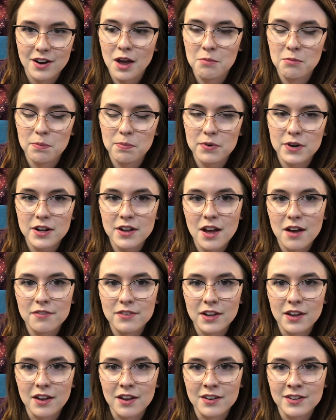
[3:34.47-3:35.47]
I'm a pretty
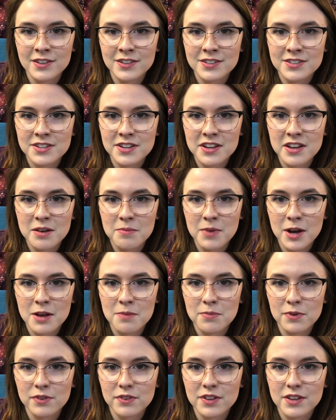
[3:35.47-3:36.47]
heavy-handed DM, I
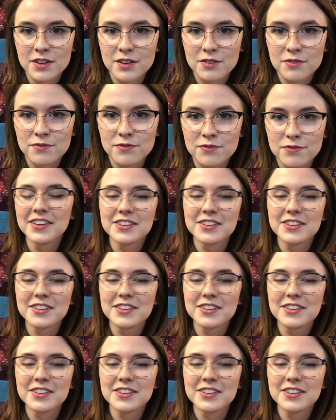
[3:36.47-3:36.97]
believe,